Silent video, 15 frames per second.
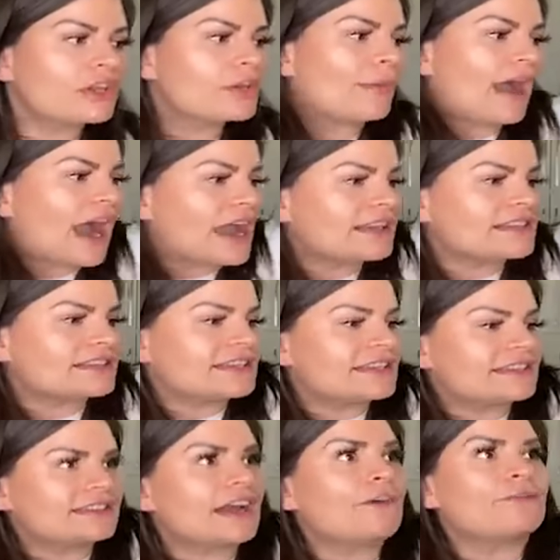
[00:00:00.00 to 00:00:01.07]
you behind the
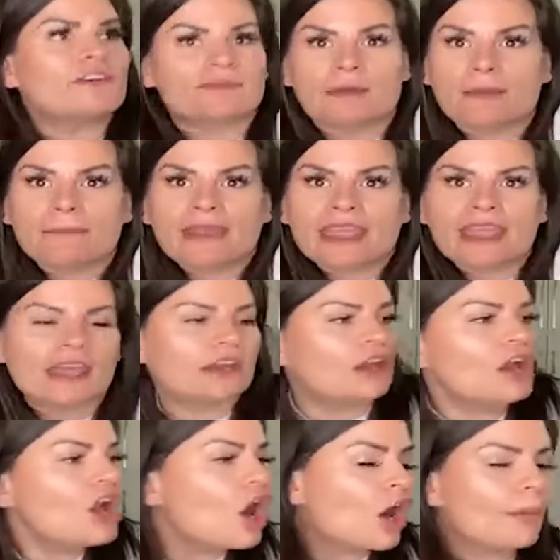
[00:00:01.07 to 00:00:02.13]
scenes stuff with my man,
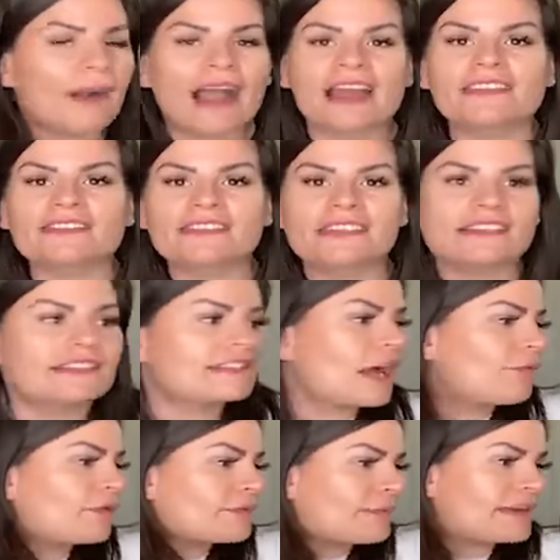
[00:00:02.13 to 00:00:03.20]
or behind the scenes
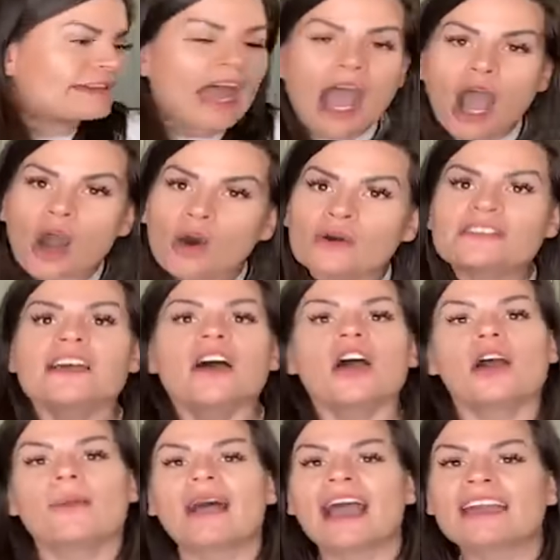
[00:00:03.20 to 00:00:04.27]
stuff with my dogs,
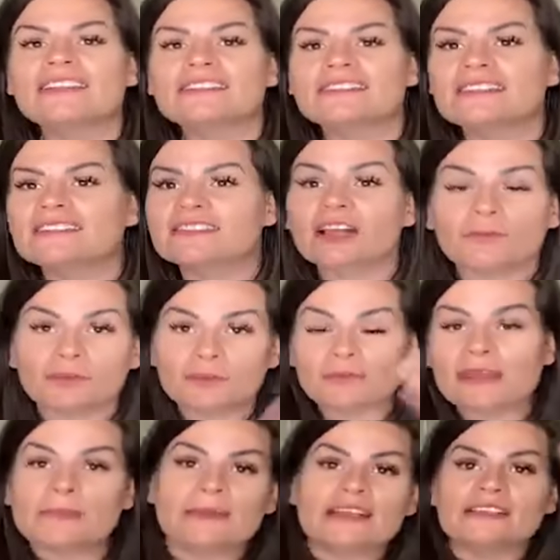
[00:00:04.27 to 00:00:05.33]
or behind the scenes stuff with
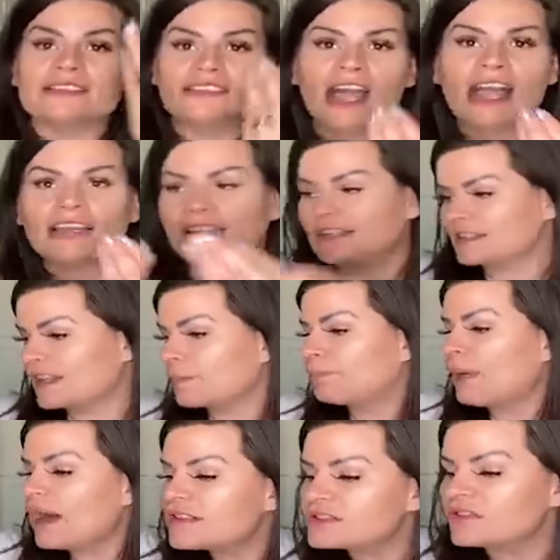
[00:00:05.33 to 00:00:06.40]
me being silent, like
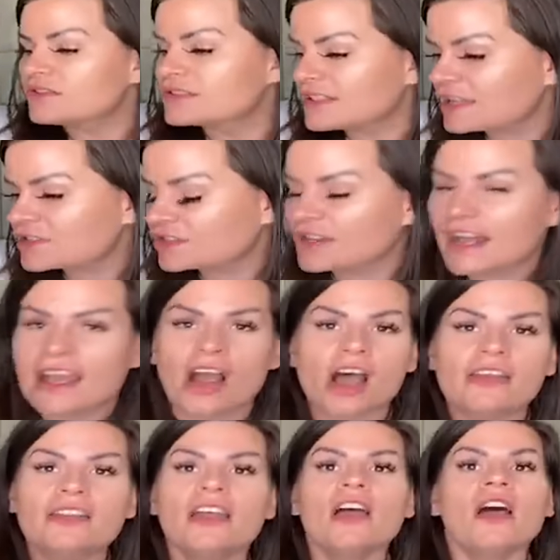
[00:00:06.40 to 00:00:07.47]
puzzles yesterday
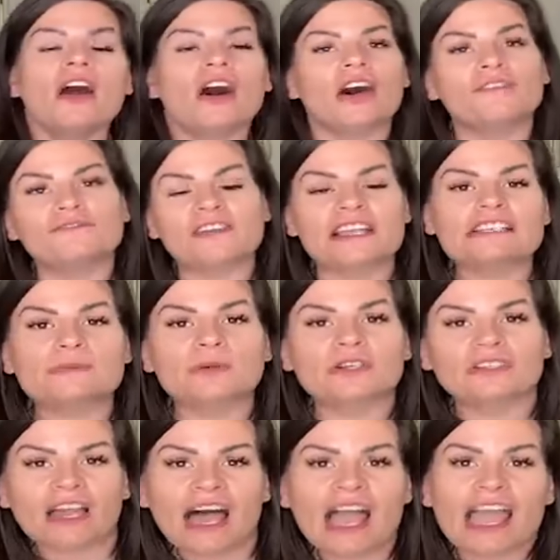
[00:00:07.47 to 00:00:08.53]
on Facebook
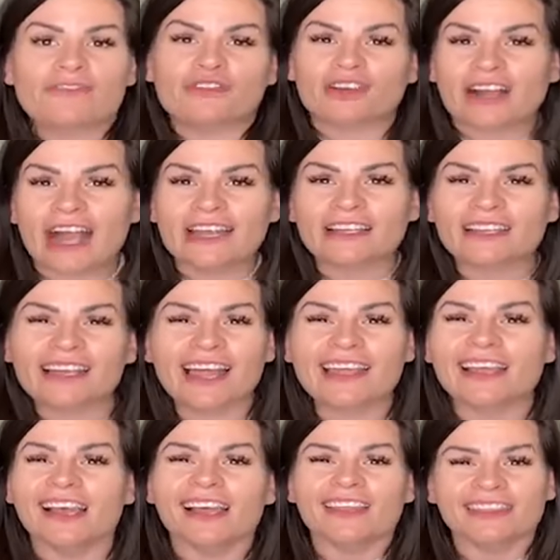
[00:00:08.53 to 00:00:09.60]
Live, you're kind of
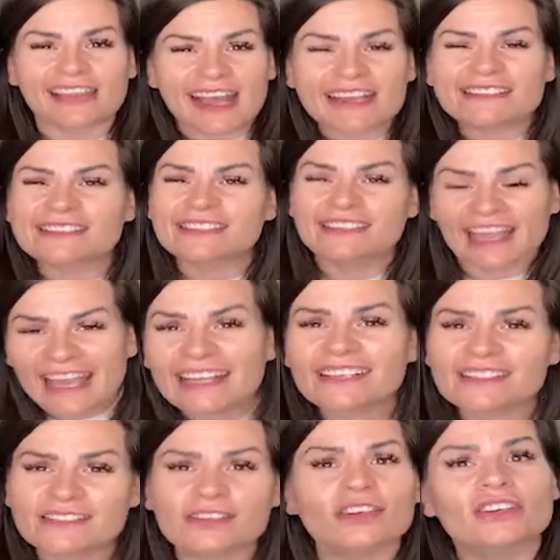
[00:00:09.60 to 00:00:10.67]
like, that's
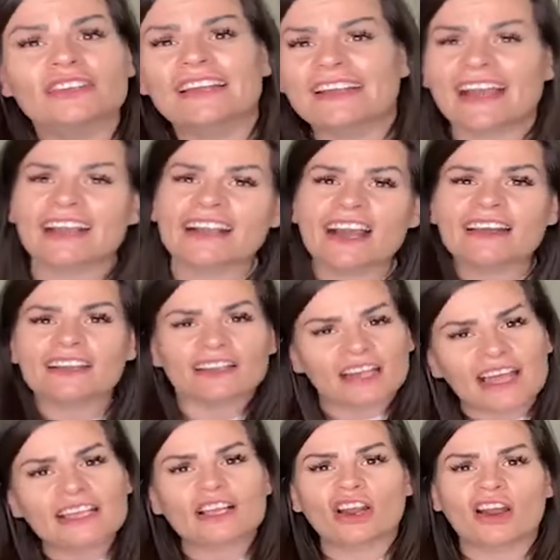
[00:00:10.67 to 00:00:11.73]
gangster. Like, I kind of
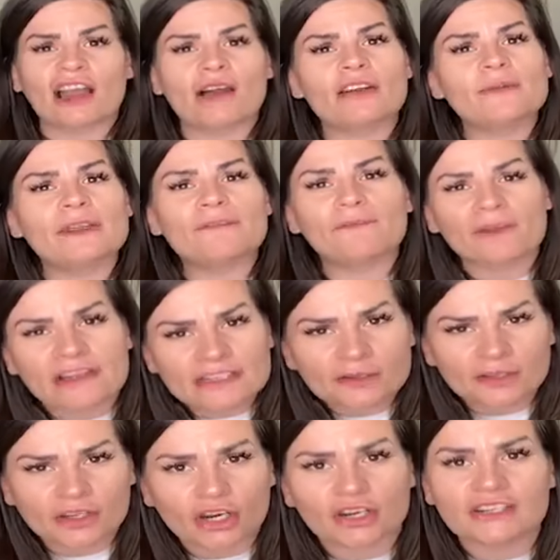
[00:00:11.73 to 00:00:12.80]
like her. I want to be friends
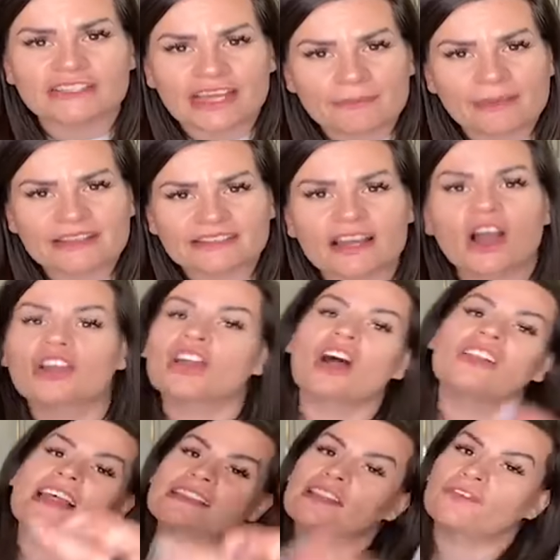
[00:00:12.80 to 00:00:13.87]
with her. Does that make sense? Oh,
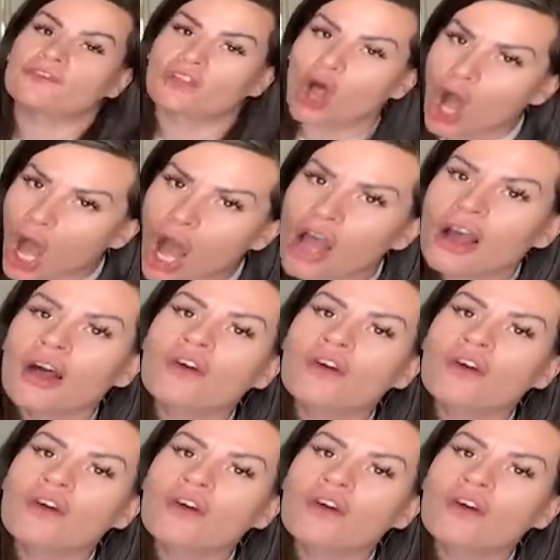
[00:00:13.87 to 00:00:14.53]
y'all like the vlog?